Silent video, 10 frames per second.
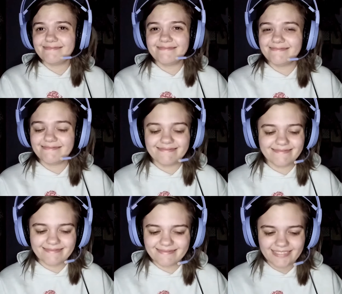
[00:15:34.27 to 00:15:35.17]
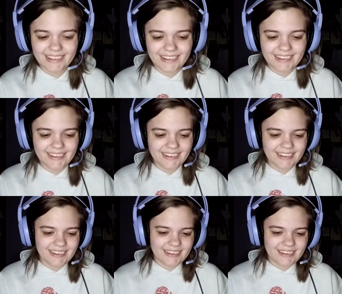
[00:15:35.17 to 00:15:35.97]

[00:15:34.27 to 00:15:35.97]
[no speech]